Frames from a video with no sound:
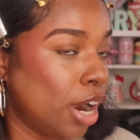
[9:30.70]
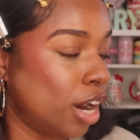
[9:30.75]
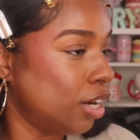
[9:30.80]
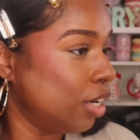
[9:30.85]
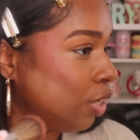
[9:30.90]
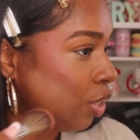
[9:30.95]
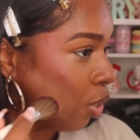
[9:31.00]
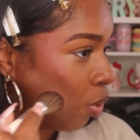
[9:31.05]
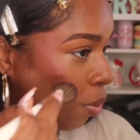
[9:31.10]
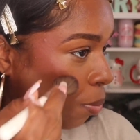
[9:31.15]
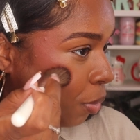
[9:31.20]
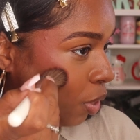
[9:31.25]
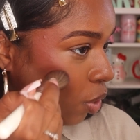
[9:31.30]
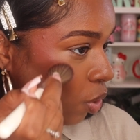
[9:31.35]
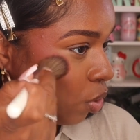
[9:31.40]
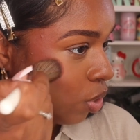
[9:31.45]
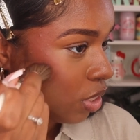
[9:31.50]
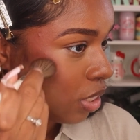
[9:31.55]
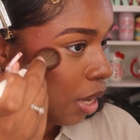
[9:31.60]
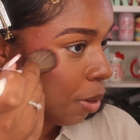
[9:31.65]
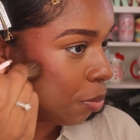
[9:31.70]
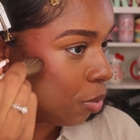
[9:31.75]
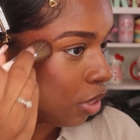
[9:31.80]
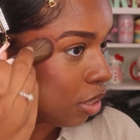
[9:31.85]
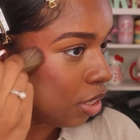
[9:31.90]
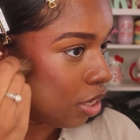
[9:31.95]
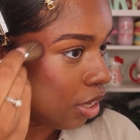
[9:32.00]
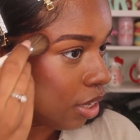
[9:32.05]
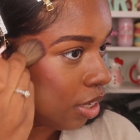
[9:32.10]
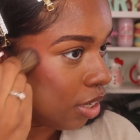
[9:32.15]
I already know I'm going to go on top
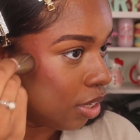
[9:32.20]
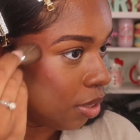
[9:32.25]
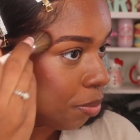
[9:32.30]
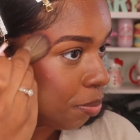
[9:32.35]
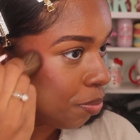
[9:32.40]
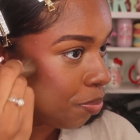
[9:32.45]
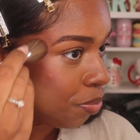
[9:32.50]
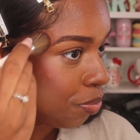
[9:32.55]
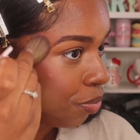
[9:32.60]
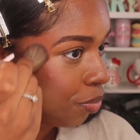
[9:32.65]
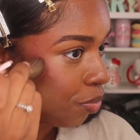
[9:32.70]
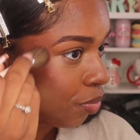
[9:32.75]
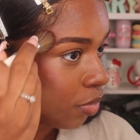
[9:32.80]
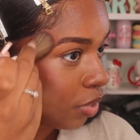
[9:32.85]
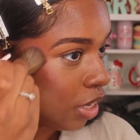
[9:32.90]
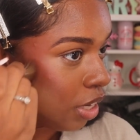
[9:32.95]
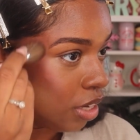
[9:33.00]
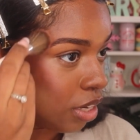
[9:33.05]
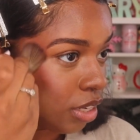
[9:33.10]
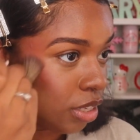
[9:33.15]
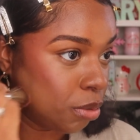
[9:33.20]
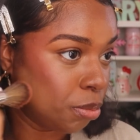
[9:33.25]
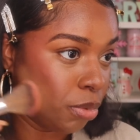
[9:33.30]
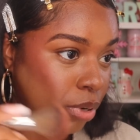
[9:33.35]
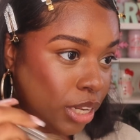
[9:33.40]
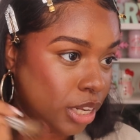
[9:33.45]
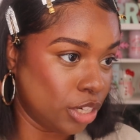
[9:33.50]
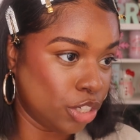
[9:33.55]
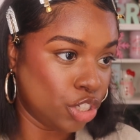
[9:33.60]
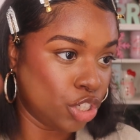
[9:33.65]
with another
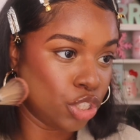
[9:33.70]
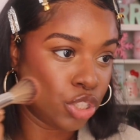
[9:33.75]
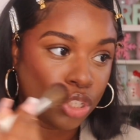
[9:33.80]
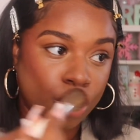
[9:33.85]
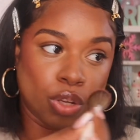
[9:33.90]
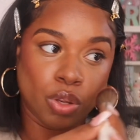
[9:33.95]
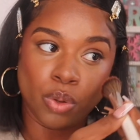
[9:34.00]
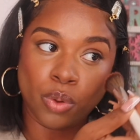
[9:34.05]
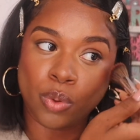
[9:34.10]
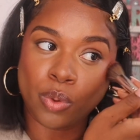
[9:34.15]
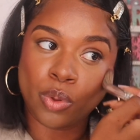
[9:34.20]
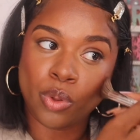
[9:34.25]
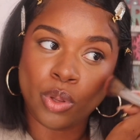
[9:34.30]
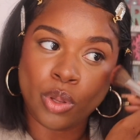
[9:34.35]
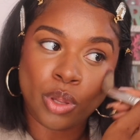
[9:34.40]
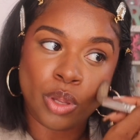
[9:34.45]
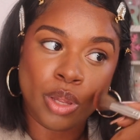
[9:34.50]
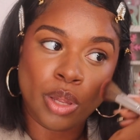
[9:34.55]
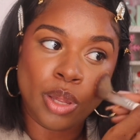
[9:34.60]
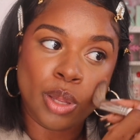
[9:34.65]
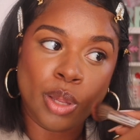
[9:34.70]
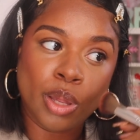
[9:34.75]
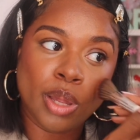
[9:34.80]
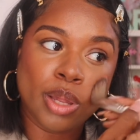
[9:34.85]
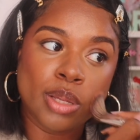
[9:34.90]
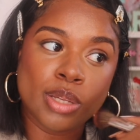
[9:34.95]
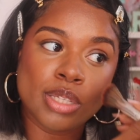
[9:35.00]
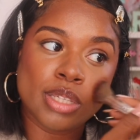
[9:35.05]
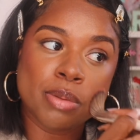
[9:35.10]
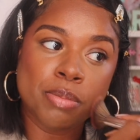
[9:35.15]
blush. So
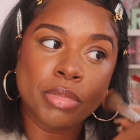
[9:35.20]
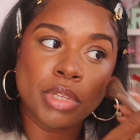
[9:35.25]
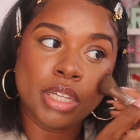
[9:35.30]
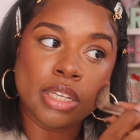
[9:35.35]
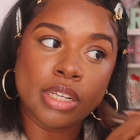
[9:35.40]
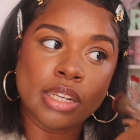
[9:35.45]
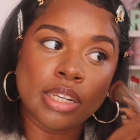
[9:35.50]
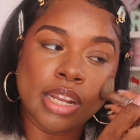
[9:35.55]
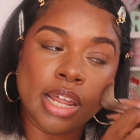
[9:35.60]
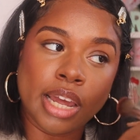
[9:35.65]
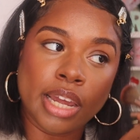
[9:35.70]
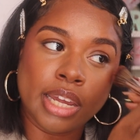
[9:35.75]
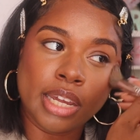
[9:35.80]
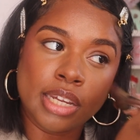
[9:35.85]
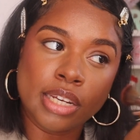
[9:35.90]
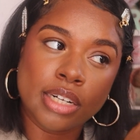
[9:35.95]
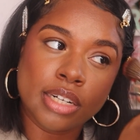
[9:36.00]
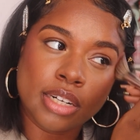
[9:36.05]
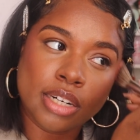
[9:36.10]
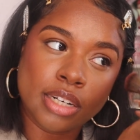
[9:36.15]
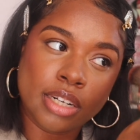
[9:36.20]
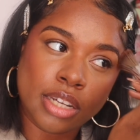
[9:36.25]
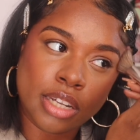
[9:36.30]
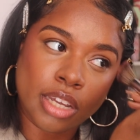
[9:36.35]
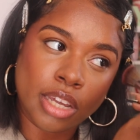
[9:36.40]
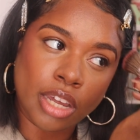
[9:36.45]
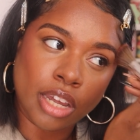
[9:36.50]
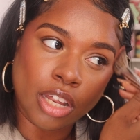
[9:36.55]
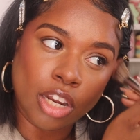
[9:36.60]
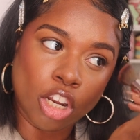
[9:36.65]
something light
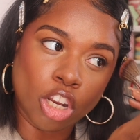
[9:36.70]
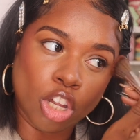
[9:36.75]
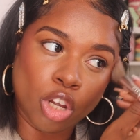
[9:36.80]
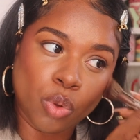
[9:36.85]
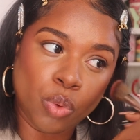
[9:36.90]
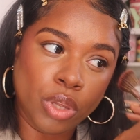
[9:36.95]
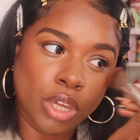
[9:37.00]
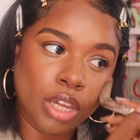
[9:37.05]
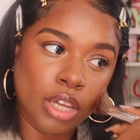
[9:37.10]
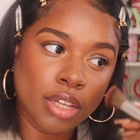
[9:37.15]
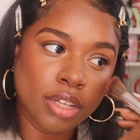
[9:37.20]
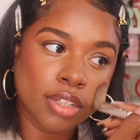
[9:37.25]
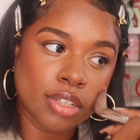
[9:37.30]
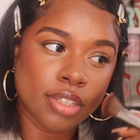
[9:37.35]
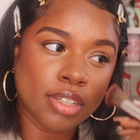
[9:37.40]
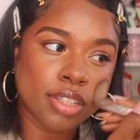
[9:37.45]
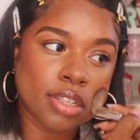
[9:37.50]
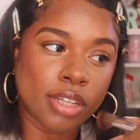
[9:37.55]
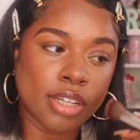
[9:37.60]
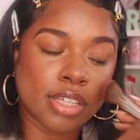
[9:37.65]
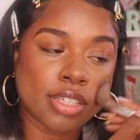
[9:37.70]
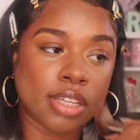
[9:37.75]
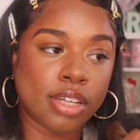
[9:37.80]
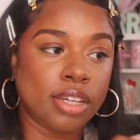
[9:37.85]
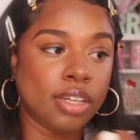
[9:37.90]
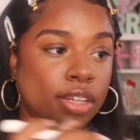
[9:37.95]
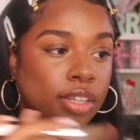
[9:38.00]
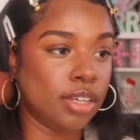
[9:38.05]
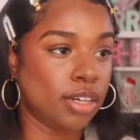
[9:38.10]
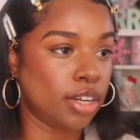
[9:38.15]
and glowy looks
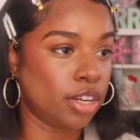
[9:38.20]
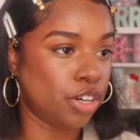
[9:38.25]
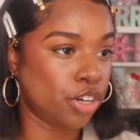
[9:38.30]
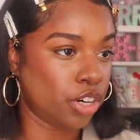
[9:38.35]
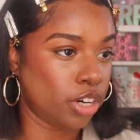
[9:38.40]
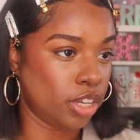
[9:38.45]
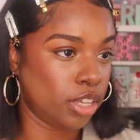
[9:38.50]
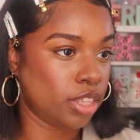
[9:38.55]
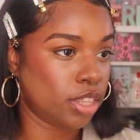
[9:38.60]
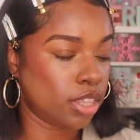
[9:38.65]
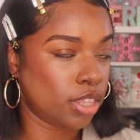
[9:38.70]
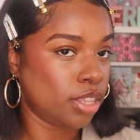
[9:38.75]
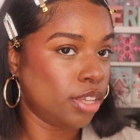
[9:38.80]
good underneath.